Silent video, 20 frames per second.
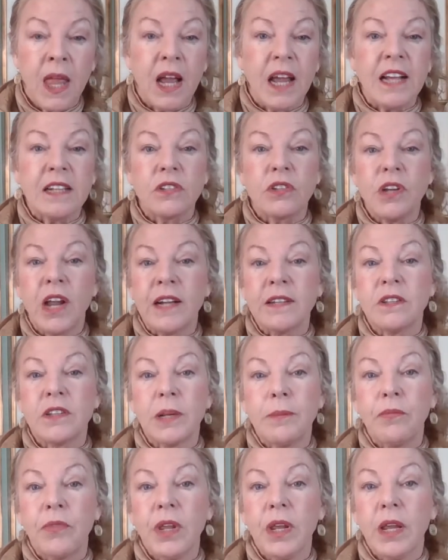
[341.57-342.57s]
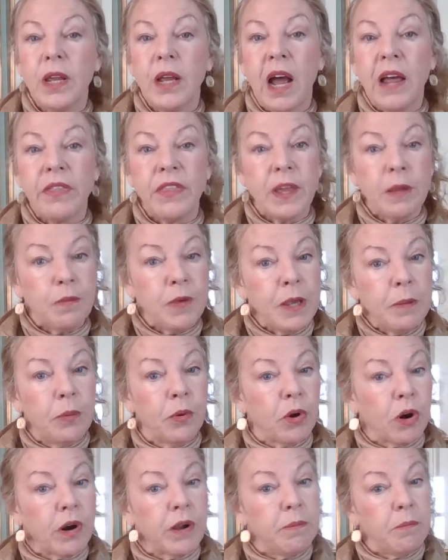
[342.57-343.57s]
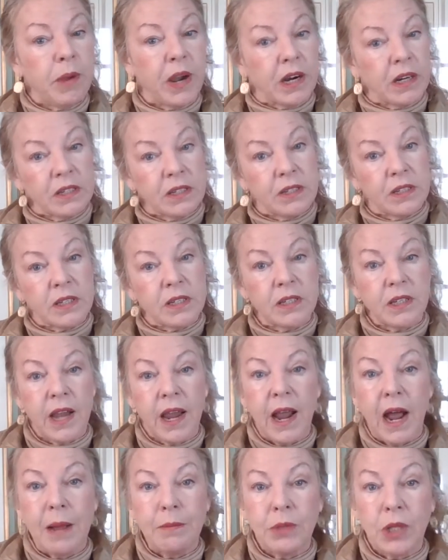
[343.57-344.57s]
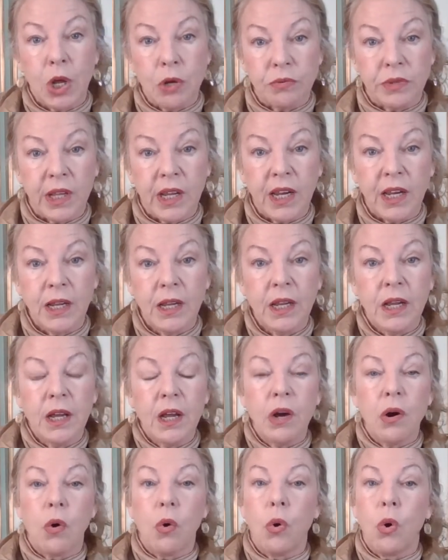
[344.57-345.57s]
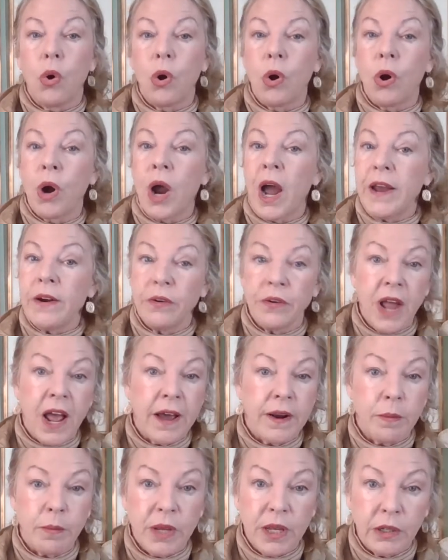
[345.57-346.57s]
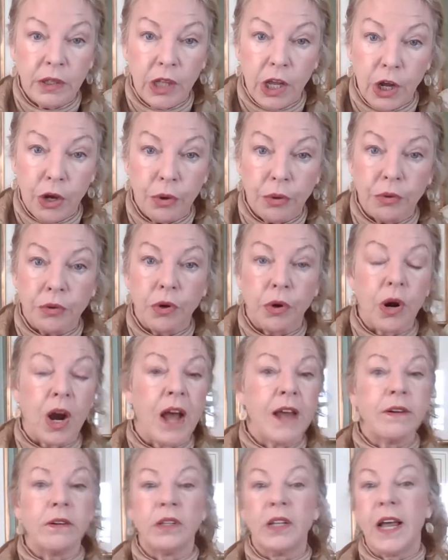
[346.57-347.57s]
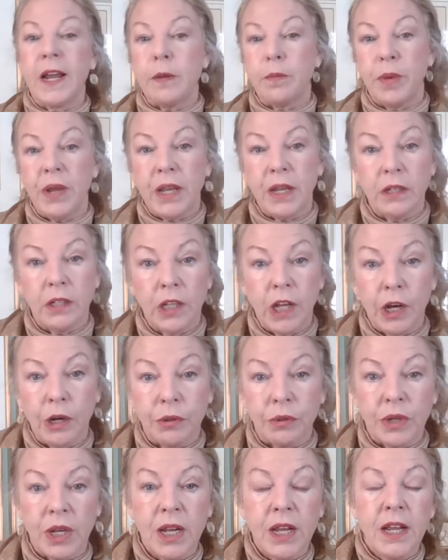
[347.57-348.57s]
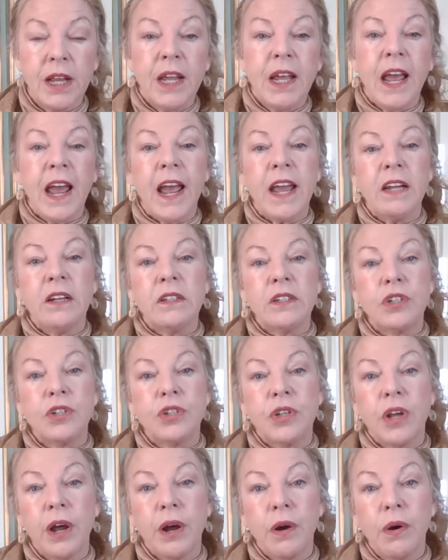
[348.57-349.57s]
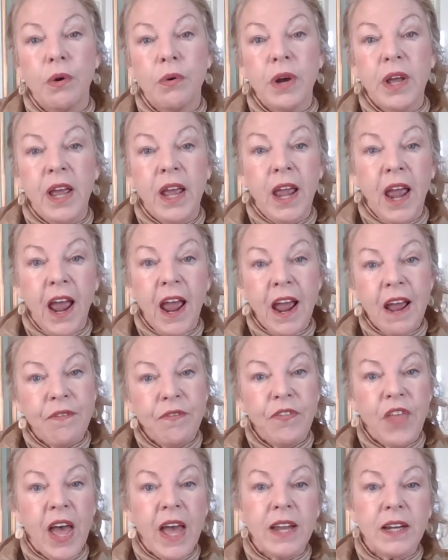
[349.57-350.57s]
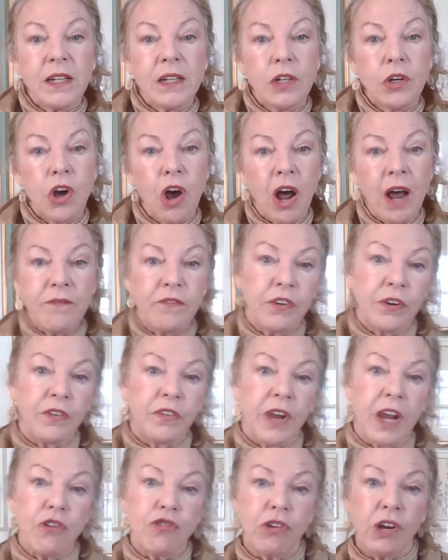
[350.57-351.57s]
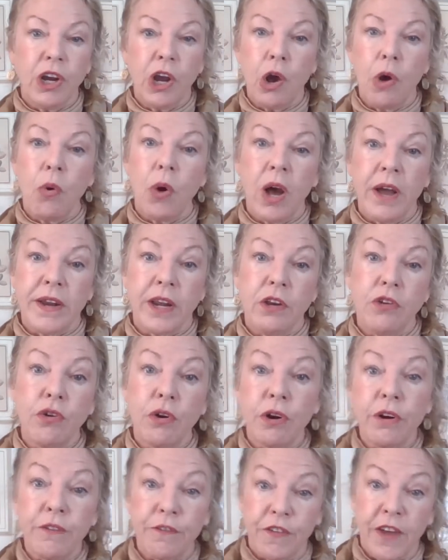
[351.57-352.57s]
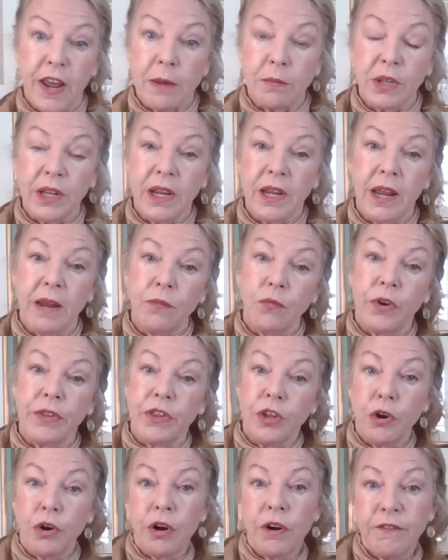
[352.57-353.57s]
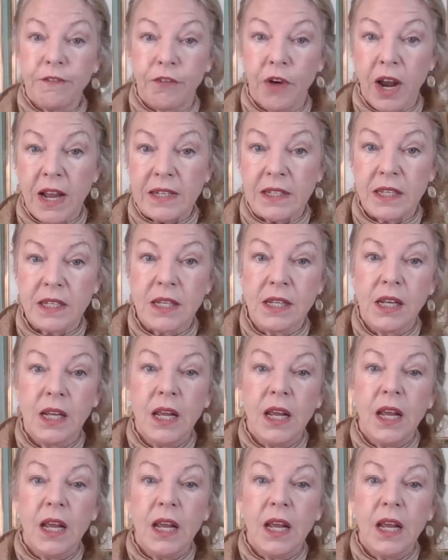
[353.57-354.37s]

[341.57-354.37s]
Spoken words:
It's not something I think people are embarrassed to say, I'm lonely, or I don't know how to be alone, or I don't like being alone. And so have that conversation go on in your family and with your friends,